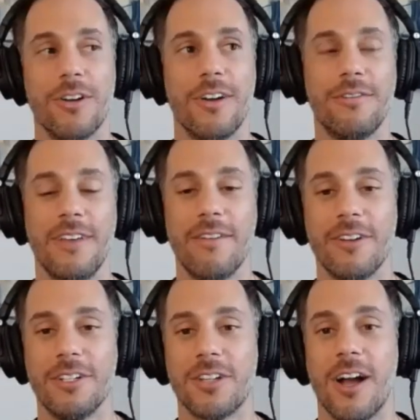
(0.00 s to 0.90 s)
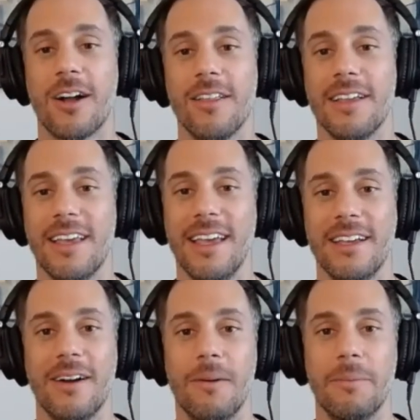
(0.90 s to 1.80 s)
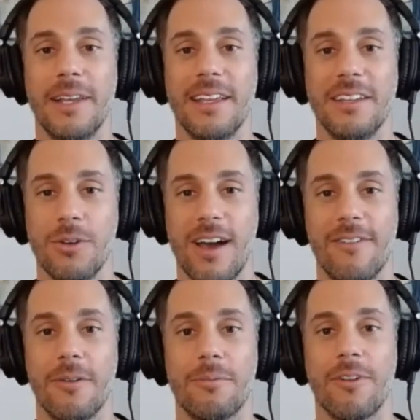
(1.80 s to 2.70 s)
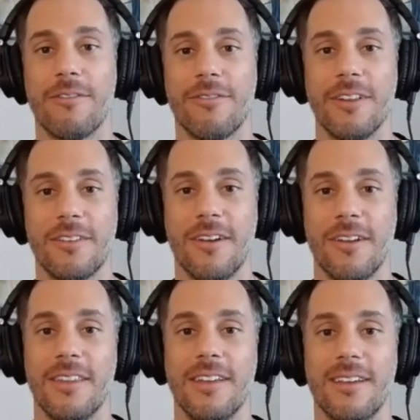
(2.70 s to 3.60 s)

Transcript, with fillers: uh, favorite chocolate cake company? Do you have a preference? I don't.